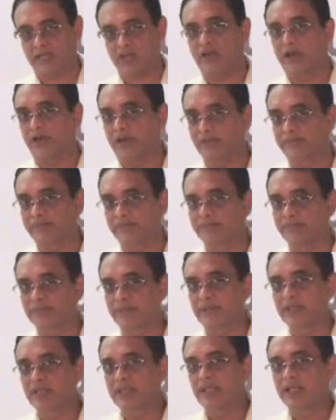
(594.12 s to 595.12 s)
cord,
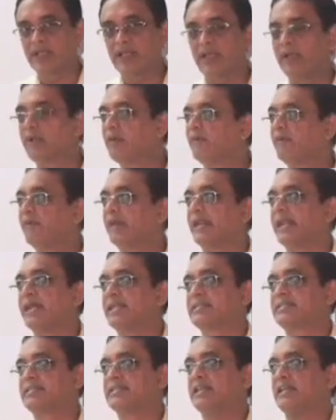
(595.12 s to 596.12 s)

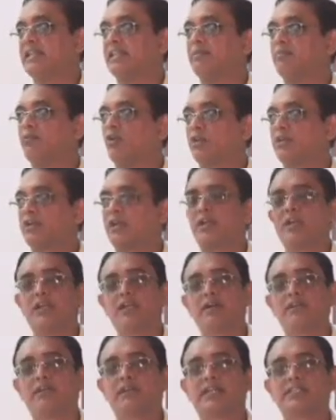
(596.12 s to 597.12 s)
whereas the motor
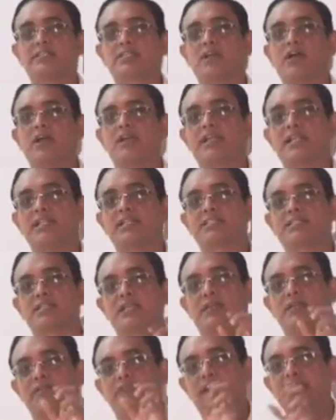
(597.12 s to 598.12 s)
nerve has got its
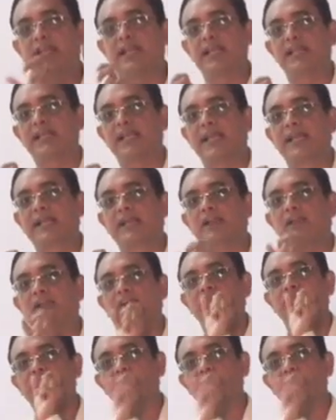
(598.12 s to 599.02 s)
final ganglion